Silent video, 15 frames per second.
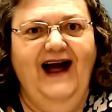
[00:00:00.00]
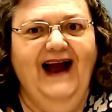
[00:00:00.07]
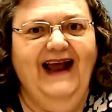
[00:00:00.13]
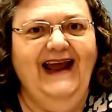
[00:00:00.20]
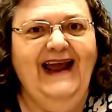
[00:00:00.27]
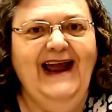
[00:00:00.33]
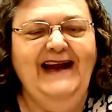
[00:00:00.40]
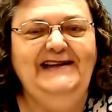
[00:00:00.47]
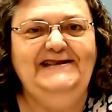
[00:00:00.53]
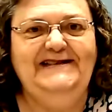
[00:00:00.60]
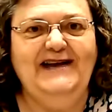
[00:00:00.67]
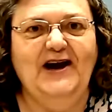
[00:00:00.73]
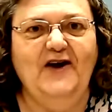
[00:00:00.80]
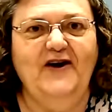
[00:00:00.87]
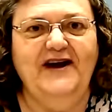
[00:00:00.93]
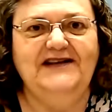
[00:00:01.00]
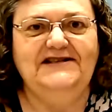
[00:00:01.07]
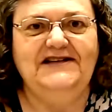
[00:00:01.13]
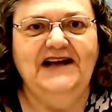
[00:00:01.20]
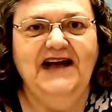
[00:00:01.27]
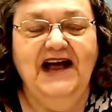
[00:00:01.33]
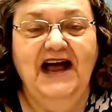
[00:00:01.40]
King Darius
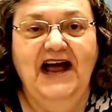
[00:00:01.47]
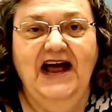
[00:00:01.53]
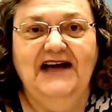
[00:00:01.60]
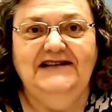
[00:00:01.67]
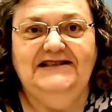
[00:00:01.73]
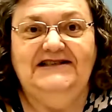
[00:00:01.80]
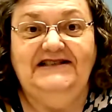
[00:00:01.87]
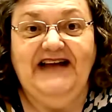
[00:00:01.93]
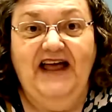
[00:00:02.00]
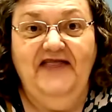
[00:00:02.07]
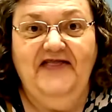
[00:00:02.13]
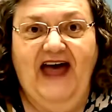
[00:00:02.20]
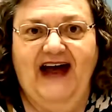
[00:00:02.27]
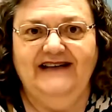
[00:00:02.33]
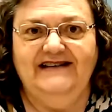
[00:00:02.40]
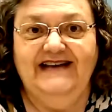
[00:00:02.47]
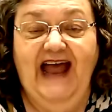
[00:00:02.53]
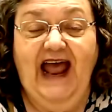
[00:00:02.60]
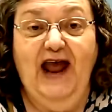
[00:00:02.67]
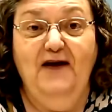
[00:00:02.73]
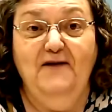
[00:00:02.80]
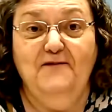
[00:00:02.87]
said that to
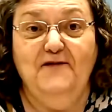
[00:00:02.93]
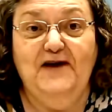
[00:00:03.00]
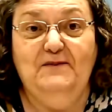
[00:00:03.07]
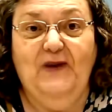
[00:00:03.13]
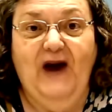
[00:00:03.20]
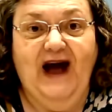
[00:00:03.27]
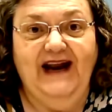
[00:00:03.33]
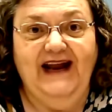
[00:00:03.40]
everybody.